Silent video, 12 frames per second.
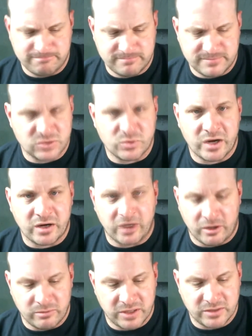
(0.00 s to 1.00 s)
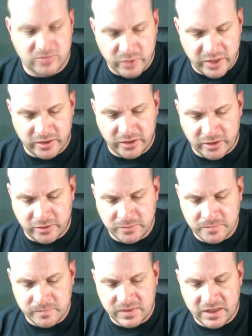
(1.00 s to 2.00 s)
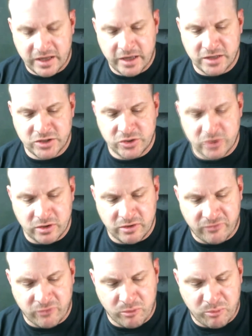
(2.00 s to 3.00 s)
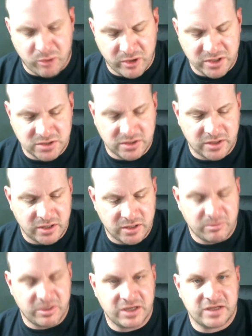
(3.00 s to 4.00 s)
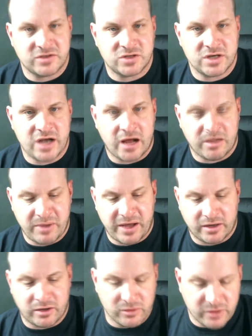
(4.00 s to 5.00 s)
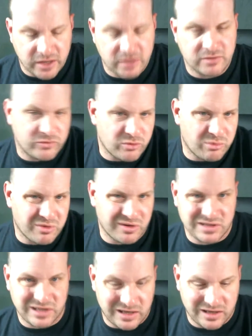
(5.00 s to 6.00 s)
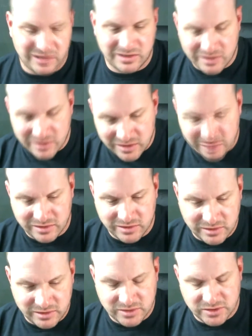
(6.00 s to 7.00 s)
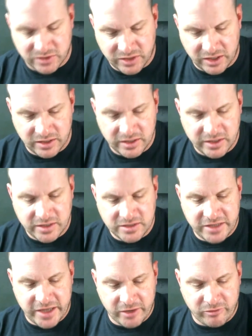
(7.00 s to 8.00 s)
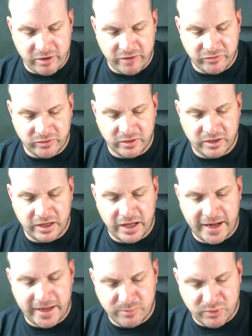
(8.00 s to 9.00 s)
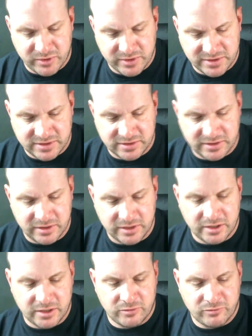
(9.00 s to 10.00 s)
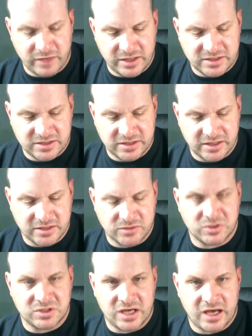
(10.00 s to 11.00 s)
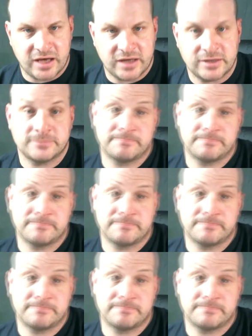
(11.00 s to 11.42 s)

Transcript: It's way to go, man. Way to go. Energy going like 4 points, but it gives you knockback. Okay, 4 points. It's okay. Tag rifle, 8 points. Range 6 with tag.